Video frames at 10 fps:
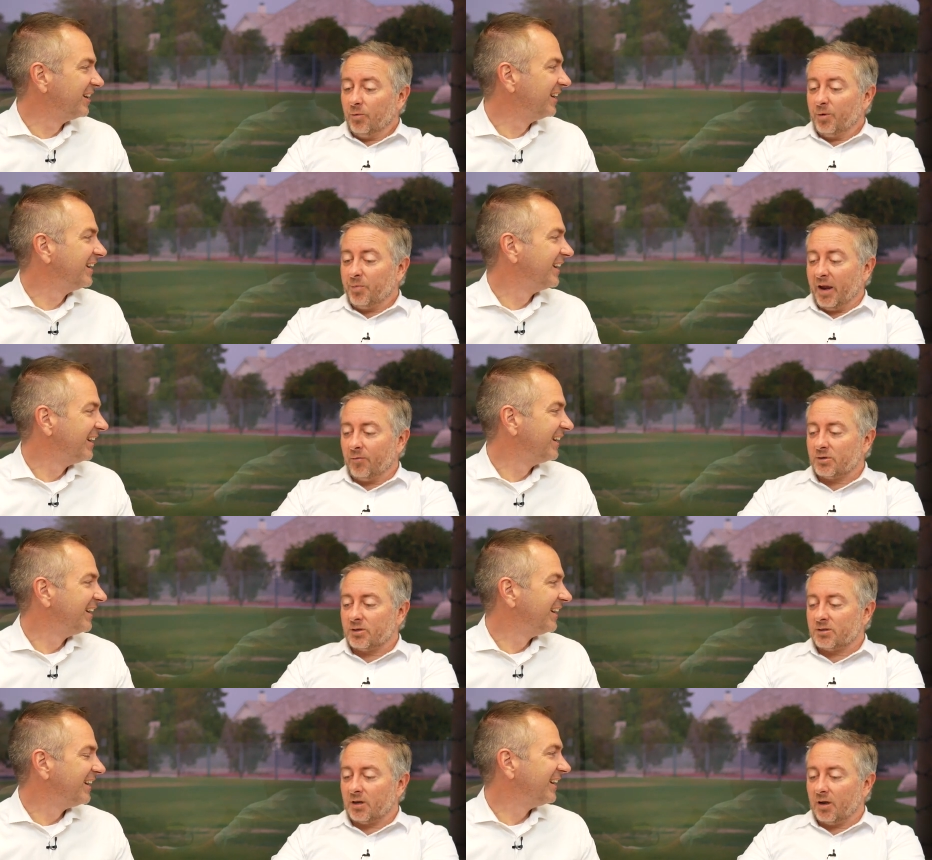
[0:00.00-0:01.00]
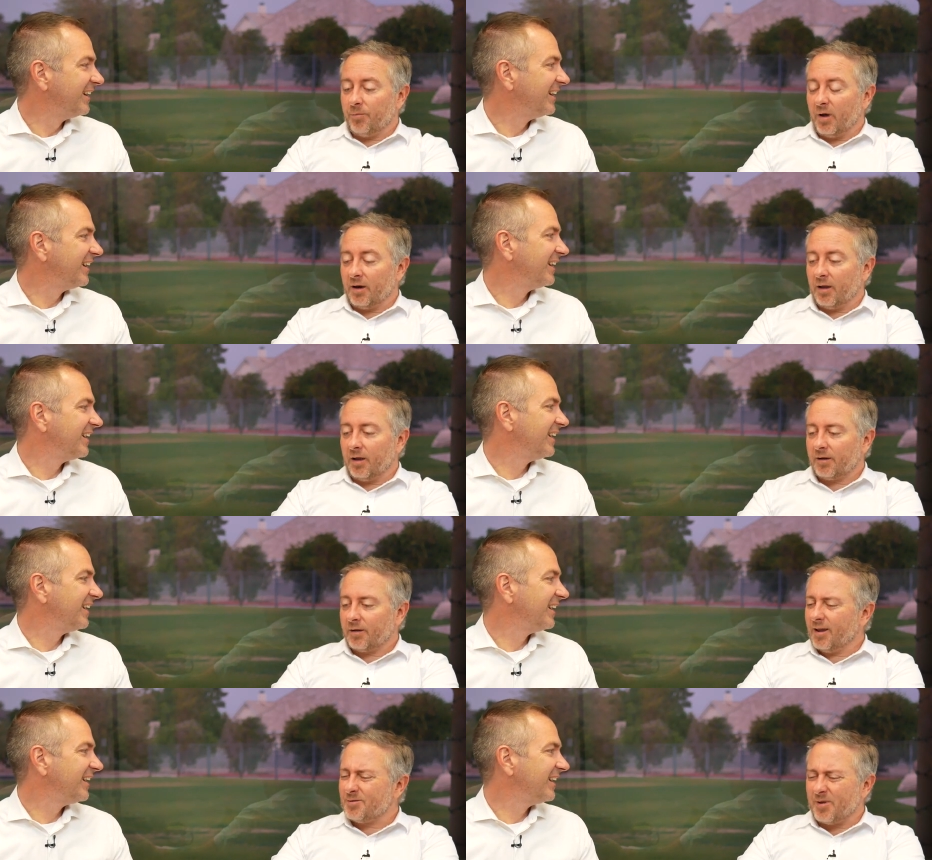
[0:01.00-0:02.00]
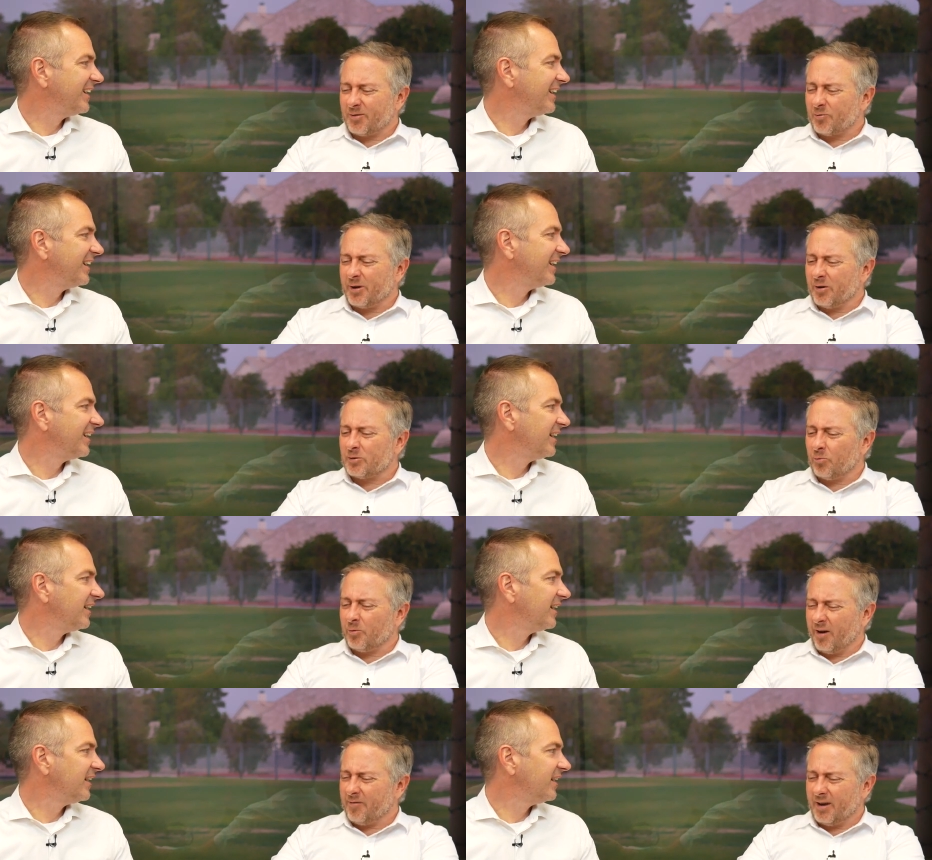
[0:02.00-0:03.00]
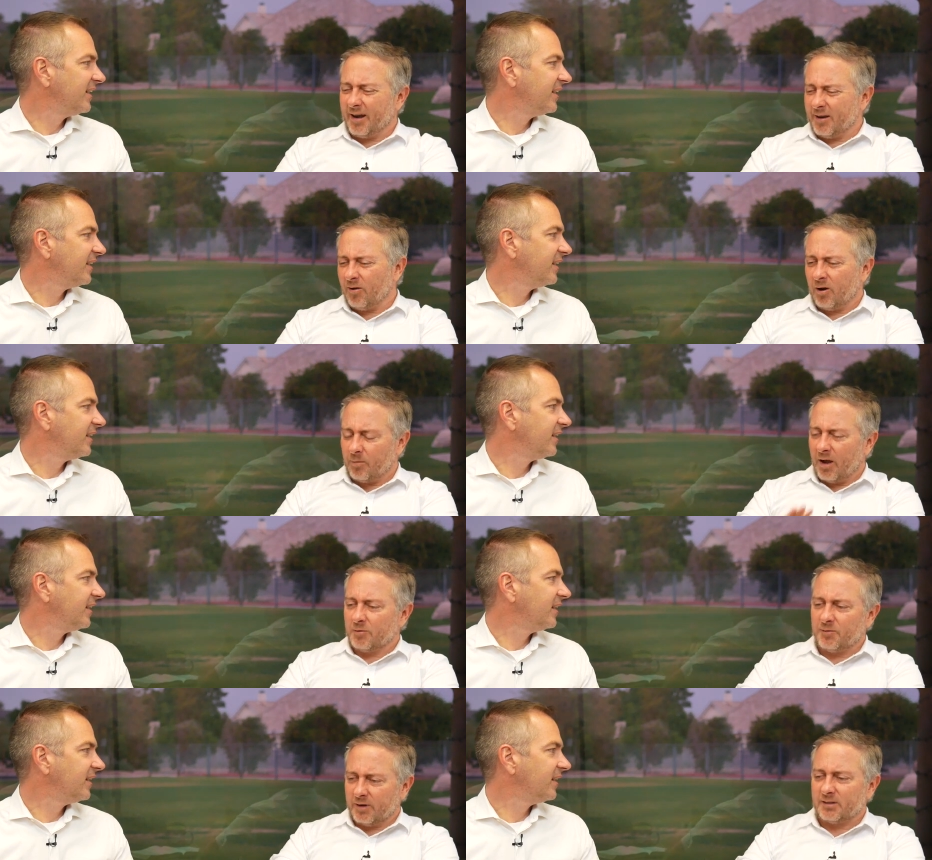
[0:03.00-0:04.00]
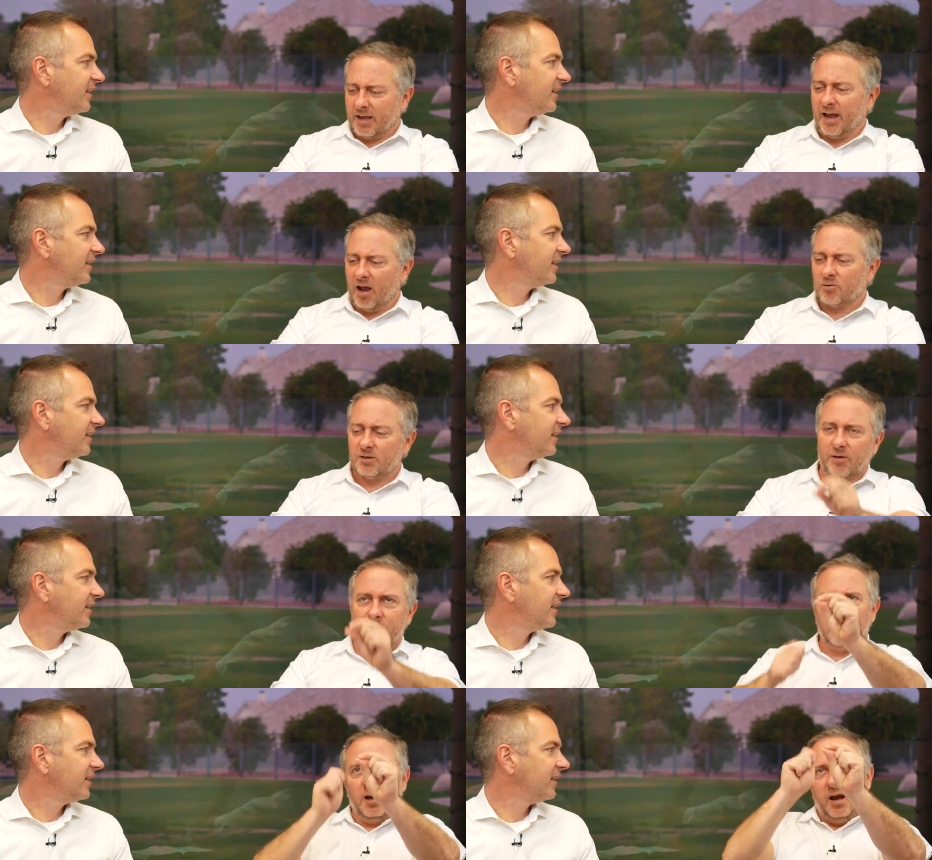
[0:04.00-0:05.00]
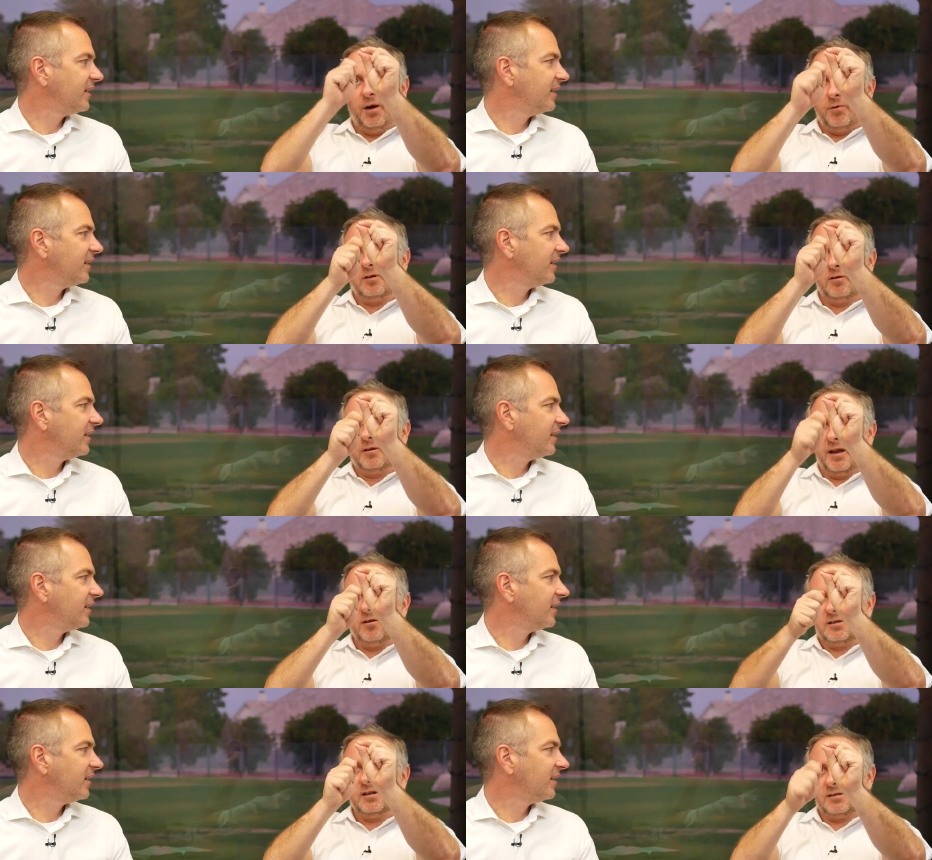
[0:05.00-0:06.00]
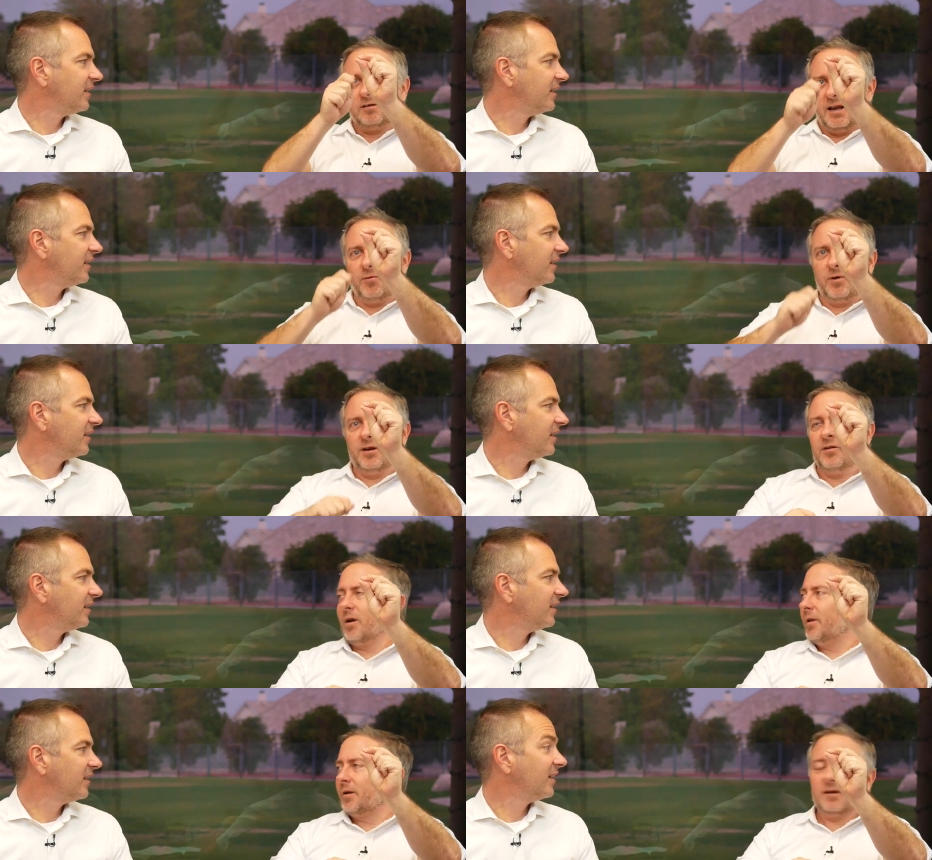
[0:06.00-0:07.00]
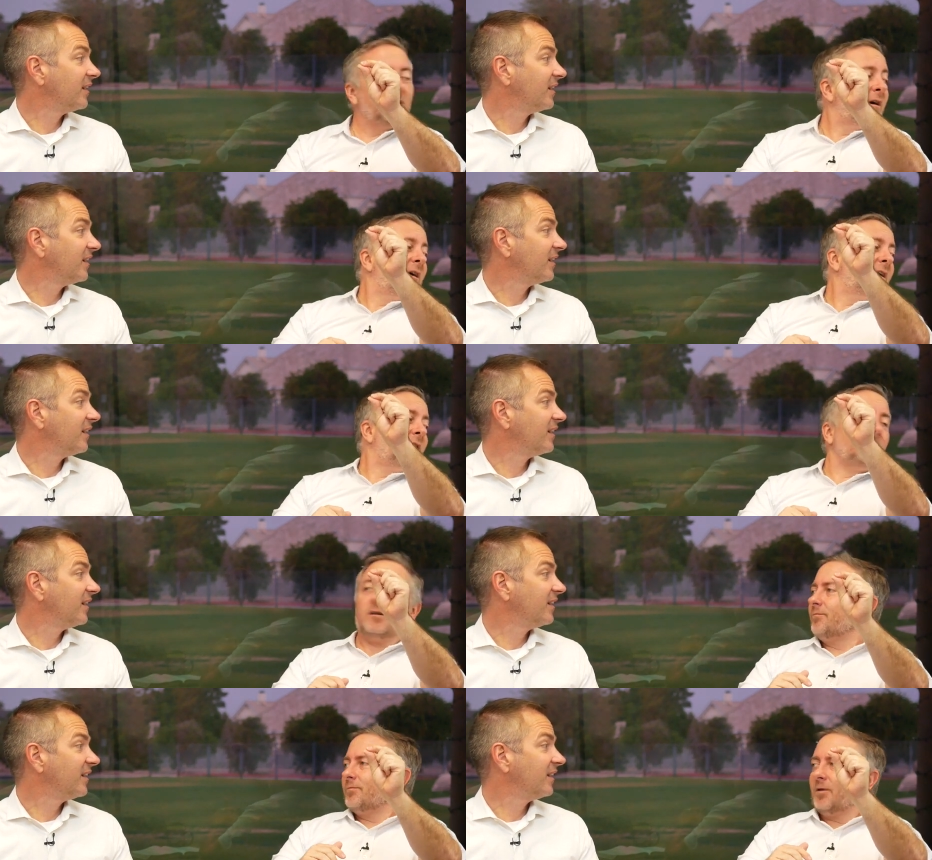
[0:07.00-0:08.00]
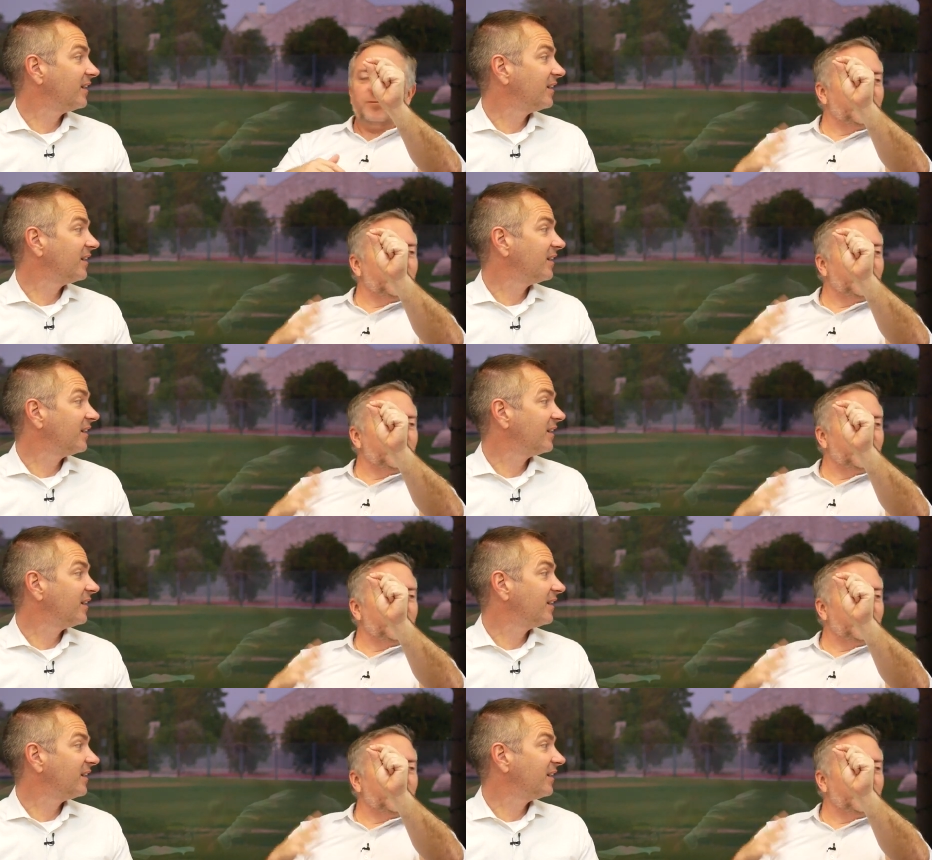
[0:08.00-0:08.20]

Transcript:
Speaker 1: When Peyton was just a, uh, about, a, uh, he was like three years old. We were having daddy daughter, but I was fixing the house, and I was hammering little nails, and he's like, "Daddy, what are you doing?" I'm like. Uh, I'm